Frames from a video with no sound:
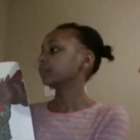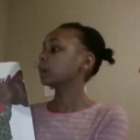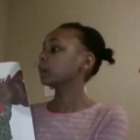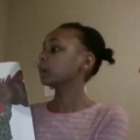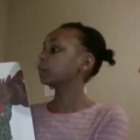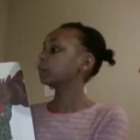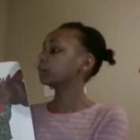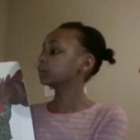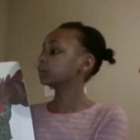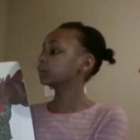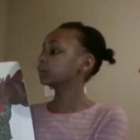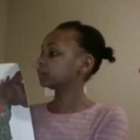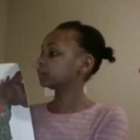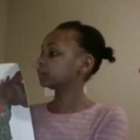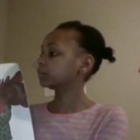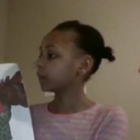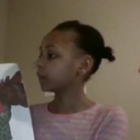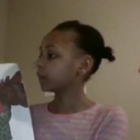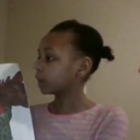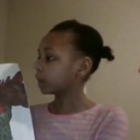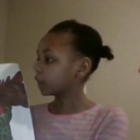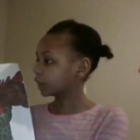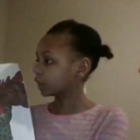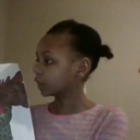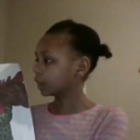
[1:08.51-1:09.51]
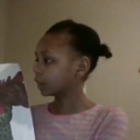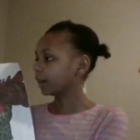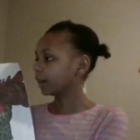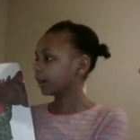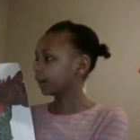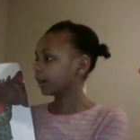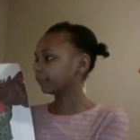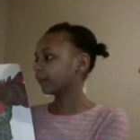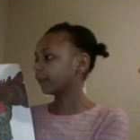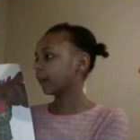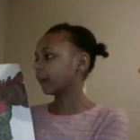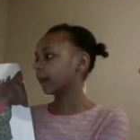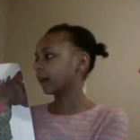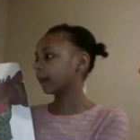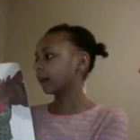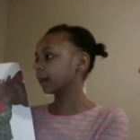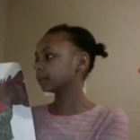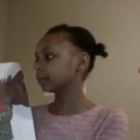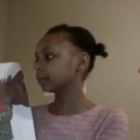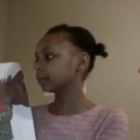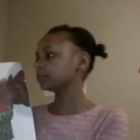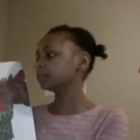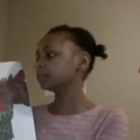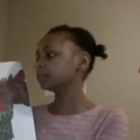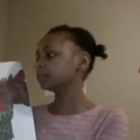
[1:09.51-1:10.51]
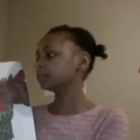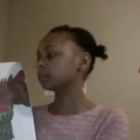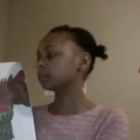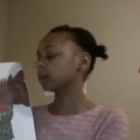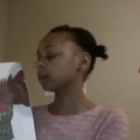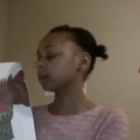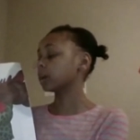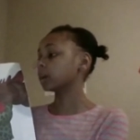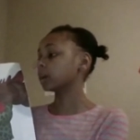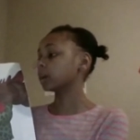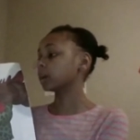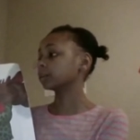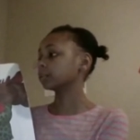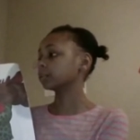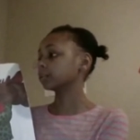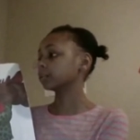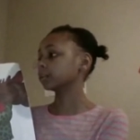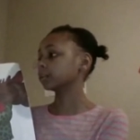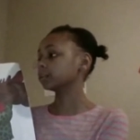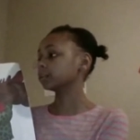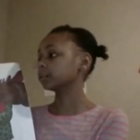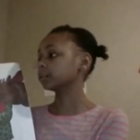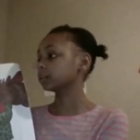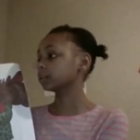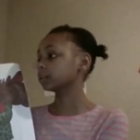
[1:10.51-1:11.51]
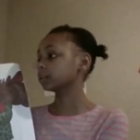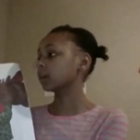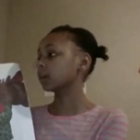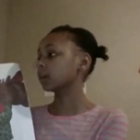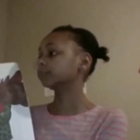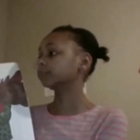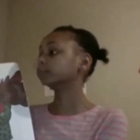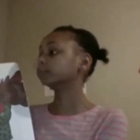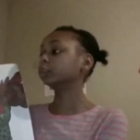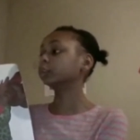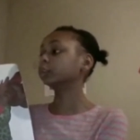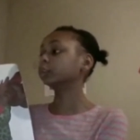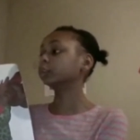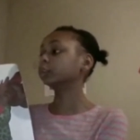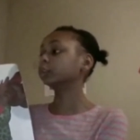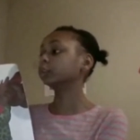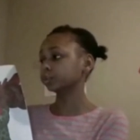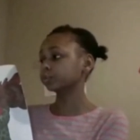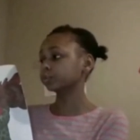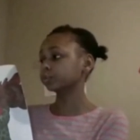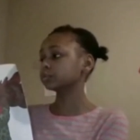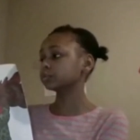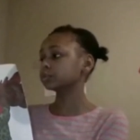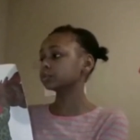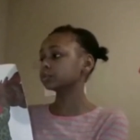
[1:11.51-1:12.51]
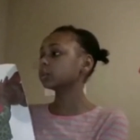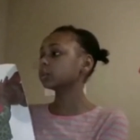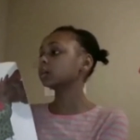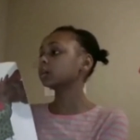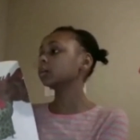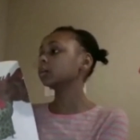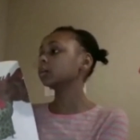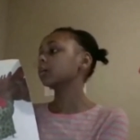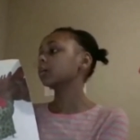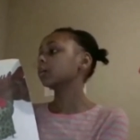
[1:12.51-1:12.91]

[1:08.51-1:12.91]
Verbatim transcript: There was a lot that had to be done on a list of to dos.